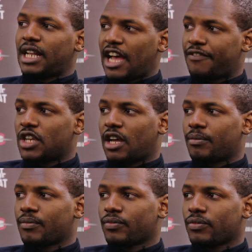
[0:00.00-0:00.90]
my
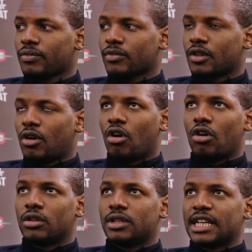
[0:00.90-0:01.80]
lifetime
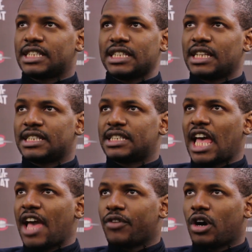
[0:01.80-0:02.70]
or that's
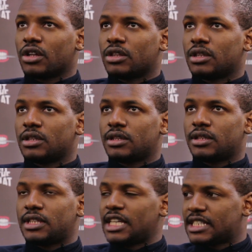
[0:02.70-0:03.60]
that's ever
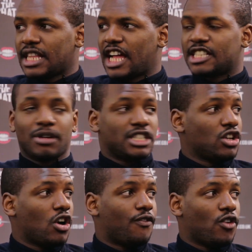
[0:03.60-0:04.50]
disliked
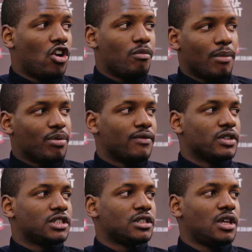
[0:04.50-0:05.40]
myself or my
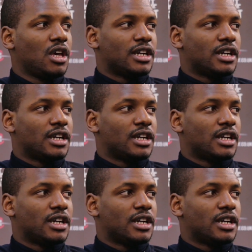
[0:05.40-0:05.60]
brothers.